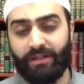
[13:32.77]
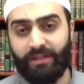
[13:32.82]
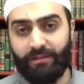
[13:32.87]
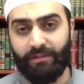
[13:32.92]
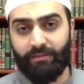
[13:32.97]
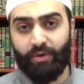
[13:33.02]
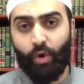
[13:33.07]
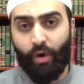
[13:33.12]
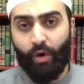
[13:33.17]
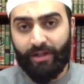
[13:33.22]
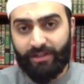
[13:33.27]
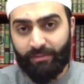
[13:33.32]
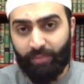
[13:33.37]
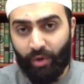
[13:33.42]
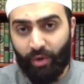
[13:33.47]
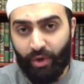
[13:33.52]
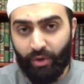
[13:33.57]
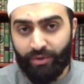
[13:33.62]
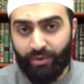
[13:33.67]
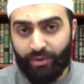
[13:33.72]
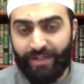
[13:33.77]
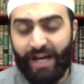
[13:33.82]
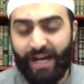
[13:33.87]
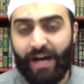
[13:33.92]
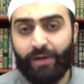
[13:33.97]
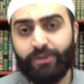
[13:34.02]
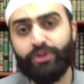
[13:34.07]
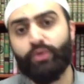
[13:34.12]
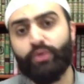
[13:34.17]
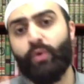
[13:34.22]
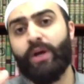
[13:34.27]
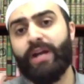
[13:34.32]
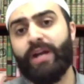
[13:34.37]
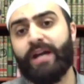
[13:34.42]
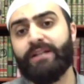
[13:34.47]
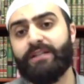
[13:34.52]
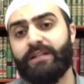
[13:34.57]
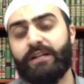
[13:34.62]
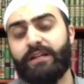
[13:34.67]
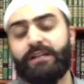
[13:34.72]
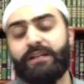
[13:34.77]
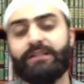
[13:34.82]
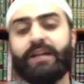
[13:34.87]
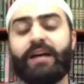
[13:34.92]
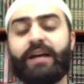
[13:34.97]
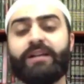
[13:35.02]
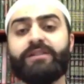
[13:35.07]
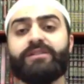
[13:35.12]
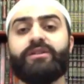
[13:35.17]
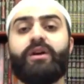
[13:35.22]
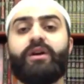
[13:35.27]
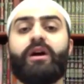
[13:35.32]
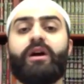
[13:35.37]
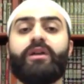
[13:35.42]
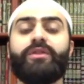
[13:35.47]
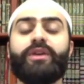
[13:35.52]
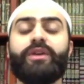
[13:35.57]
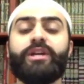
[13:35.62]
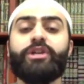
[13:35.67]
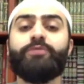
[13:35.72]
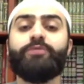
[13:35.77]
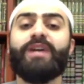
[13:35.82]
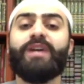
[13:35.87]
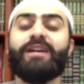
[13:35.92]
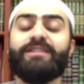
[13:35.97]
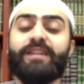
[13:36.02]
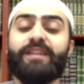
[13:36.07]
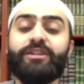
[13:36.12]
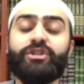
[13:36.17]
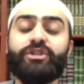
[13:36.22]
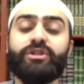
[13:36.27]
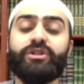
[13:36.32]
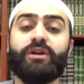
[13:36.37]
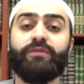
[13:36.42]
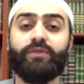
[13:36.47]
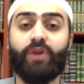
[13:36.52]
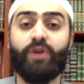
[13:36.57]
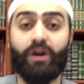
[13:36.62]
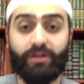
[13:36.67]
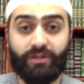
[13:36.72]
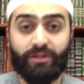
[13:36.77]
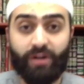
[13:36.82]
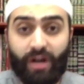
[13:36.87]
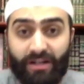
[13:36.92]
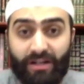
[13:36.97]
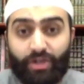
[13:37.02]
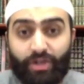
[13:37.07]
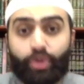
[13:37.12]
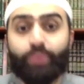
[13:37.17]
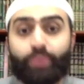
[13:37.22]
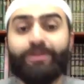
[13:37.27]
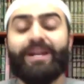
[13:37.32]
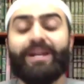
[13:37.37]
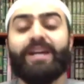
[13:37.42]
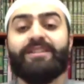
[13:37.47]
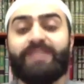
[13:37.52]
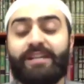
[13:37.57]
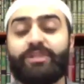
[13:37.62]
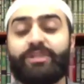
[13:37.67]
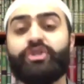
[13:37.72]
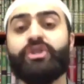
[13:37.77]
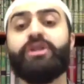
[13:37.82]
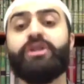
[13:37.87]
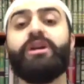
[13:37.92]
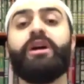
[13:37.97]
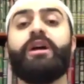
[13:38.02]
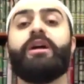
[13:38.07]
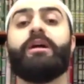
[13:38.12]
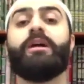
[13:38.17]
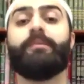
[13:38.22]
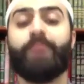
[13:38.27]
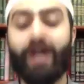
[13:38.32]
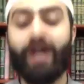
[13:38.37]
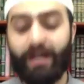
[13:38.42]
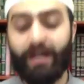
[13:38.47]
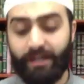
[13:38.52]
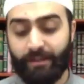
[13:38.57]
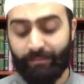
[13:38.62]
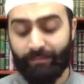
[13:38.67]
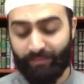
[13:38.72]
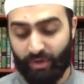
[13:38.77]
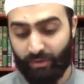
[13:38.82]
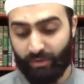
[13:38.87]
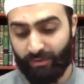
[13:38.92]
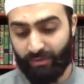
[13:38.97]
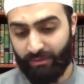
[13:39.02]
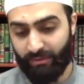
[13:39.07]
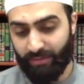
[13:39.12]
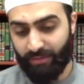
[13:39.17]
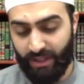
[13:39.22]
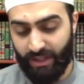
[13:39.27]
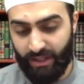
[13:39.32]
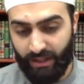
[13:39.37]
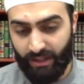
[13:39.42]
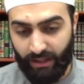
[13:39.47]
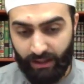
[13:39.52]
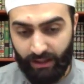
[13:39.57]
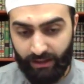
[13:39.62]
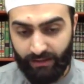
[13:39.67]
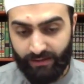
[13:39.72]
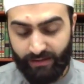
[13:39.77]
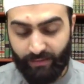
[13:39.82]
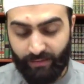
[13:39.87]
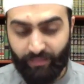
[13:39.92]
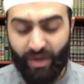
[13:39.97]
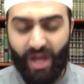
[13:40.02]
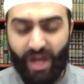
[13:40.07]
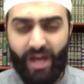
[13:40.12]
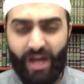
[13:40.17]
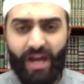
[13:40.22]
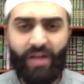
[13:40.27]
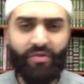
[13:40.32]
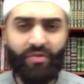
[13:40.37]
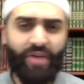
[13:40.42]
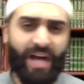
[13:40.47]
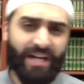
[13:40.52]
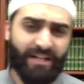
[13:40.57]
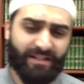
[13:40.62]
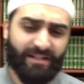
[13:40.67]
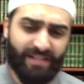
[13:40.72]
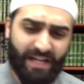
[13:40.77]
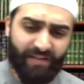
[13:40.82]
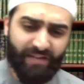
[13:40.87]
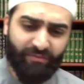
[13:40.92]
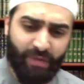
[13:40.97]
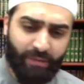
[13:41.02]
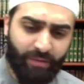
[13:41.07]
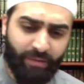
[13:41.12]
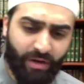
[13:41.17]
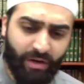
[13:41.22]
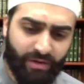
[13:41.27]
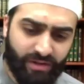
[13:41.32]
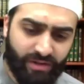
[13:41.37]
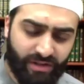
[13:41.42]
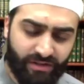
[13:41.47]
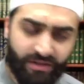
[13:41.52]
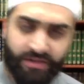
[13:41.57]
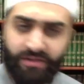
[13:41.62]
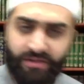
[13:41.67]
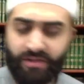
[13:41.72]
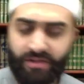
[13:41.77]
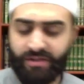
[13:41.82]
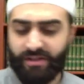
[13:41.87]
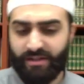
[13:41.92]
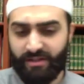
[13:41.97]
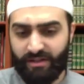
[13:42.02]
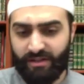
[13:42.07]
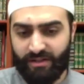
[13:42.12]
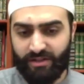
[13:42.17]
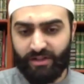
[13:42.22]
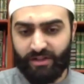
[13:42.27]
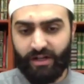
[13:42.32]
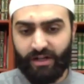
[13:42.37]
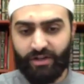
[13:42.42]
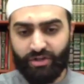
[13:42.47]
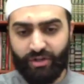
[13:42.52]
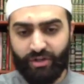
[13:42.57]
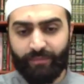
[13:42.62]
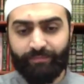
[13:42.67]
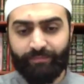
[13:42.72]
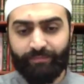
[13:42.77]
going to boil down to one idea, and that is God, the humanization of God, God's humanization by human beings. And that itself, my brothers and sisters, is a discussion.